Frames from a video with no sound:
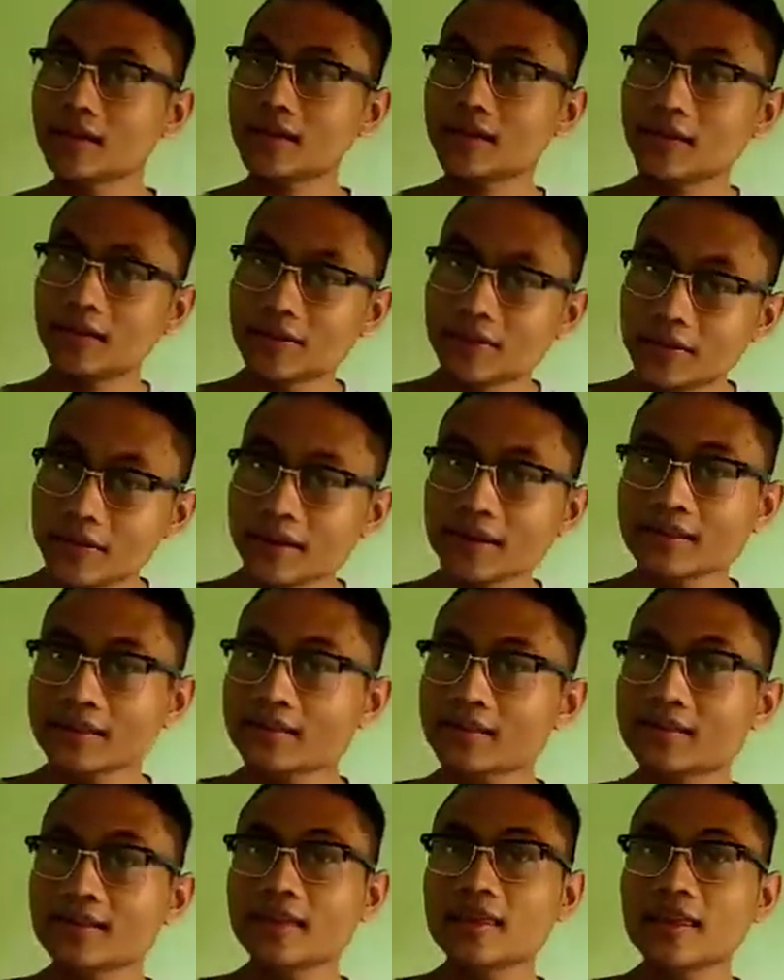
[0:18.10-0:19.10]
In
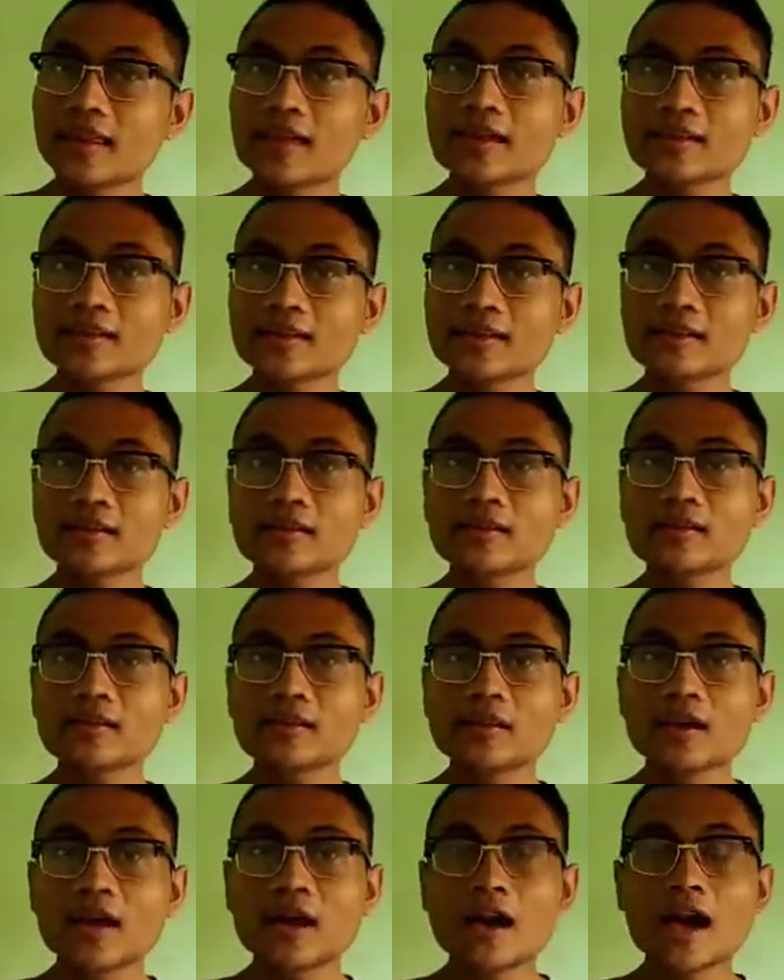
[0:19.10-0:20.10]
this lesson,
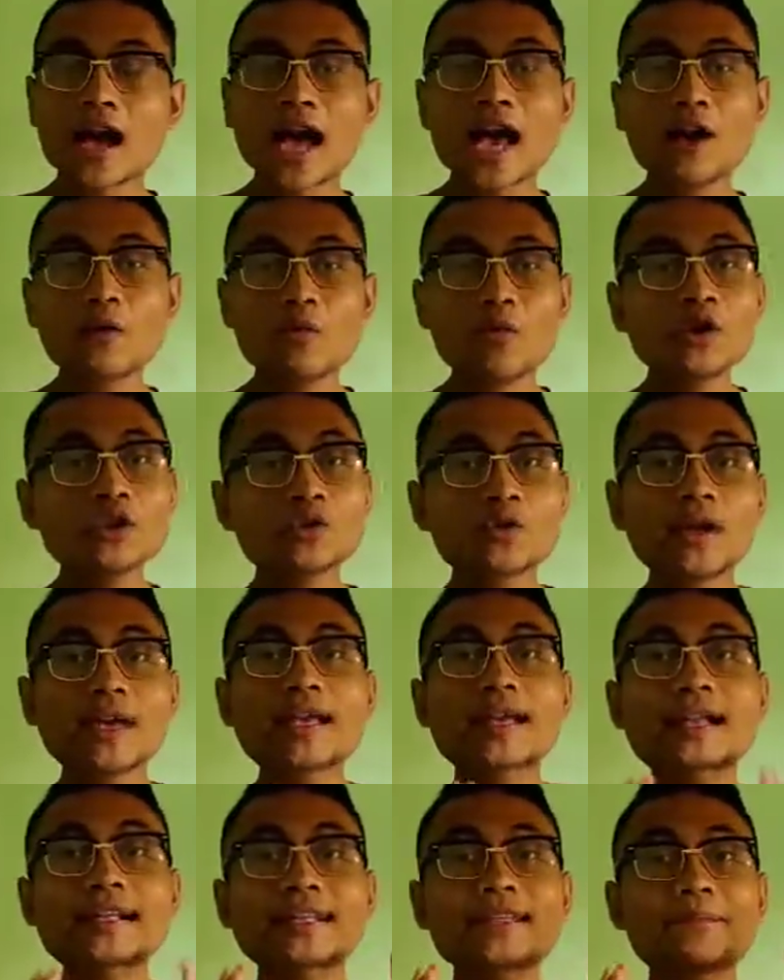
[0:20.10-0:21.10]
I want to
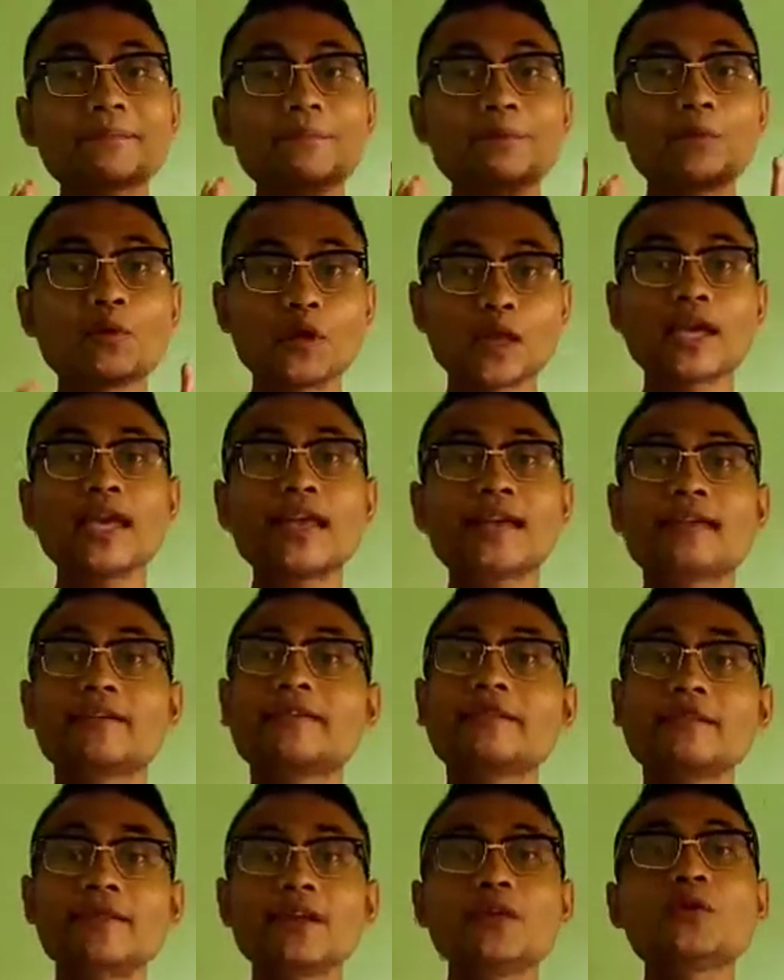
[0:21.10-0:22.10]
explain a
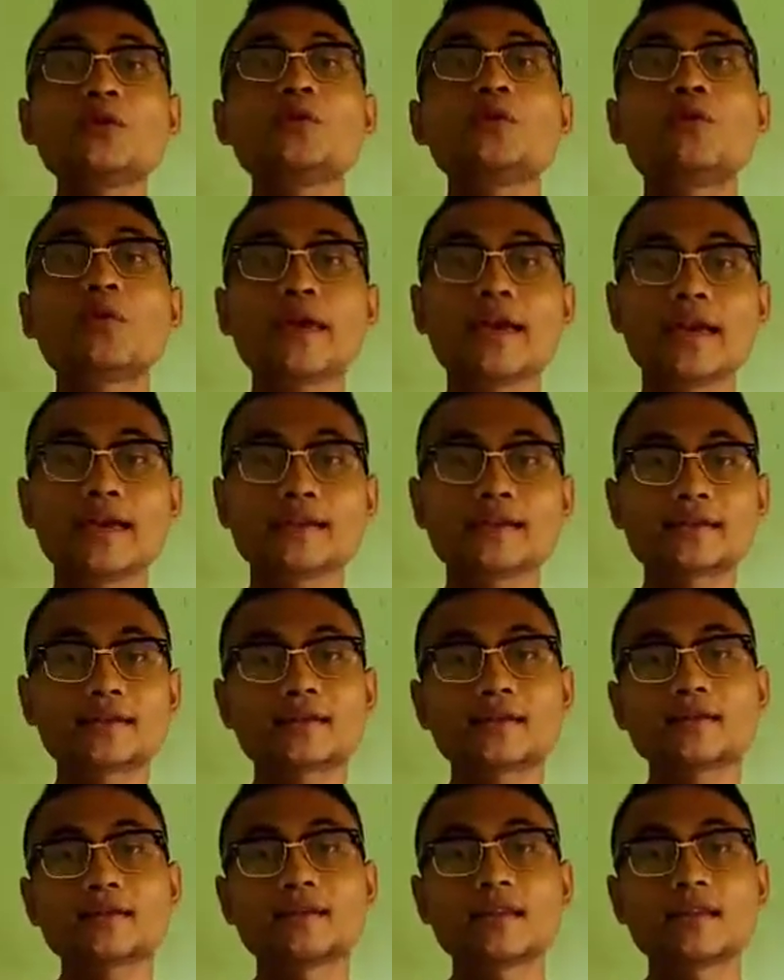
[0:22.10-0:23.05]
few ways